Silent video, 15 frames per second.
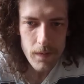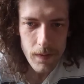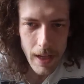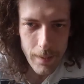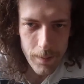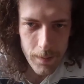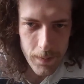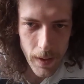
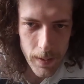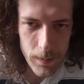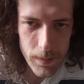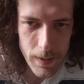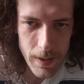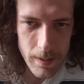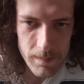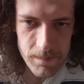having fun with
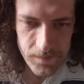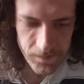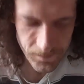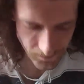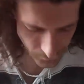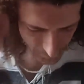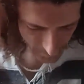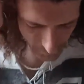it.
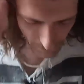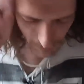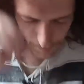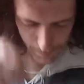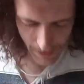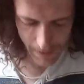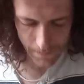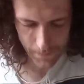
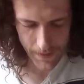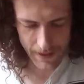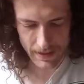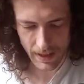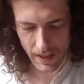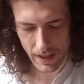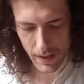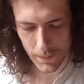But I think
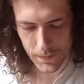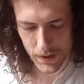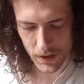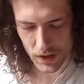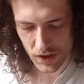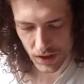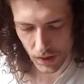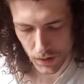after the
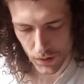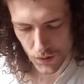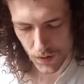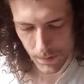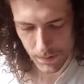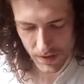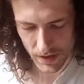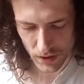slow
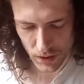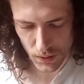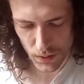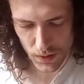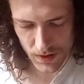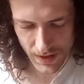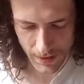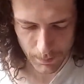drums and
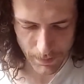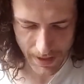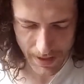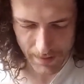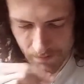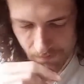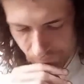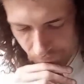acoustic bit,
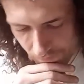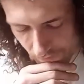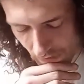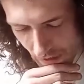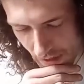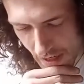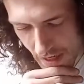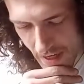
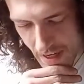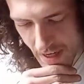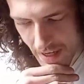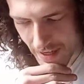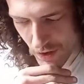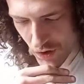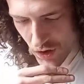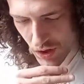
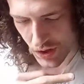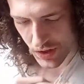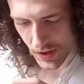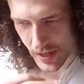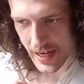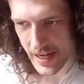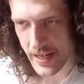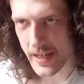it should
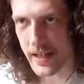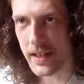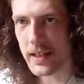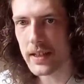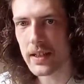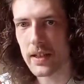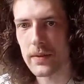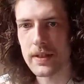then
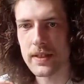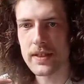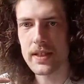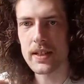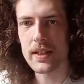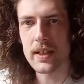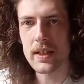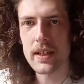go
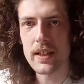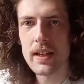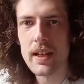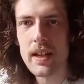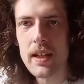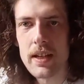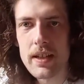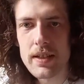into
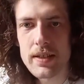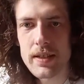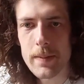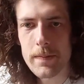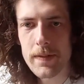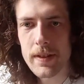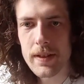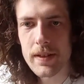
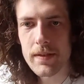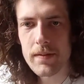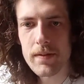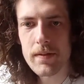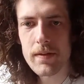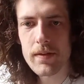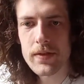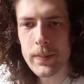something.
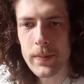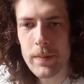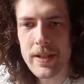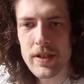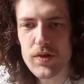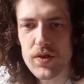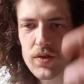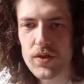Someone
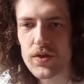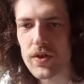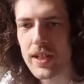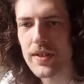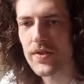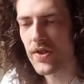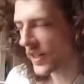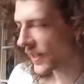mentioned grunge, and I